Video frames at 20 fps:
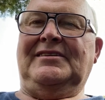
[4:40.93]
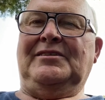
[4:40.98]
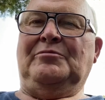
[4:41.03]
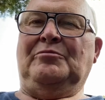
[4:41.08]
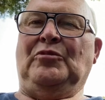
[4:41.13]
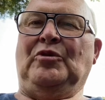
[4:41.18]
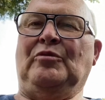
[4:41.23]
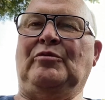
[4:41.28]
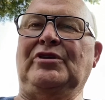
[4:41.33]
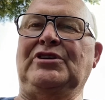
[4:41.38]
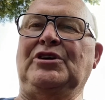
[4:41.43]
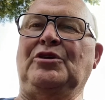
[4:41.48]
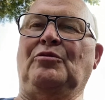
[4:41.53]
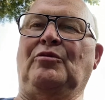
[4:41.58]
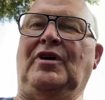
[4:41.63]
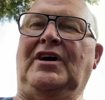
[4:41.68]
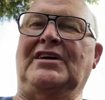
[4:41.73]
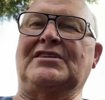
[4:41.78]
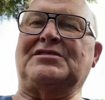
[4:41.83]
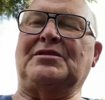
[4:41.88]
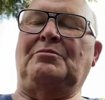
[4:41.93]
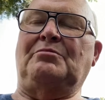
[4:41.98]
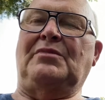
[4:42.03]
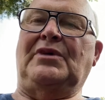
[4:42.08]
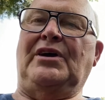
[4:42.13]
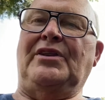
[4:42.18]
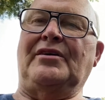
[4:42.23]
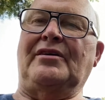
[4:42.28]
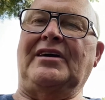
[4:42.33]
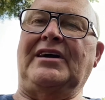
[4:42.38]
Well, when you watch a
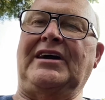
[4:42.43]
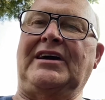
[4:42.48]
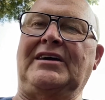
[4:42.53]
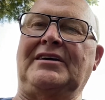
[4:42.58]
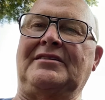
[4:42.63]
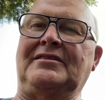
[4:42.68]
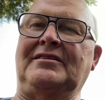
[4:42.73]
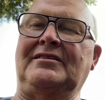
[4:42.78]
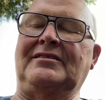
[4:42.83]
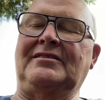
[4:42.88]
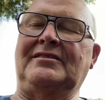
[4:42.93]
mother hen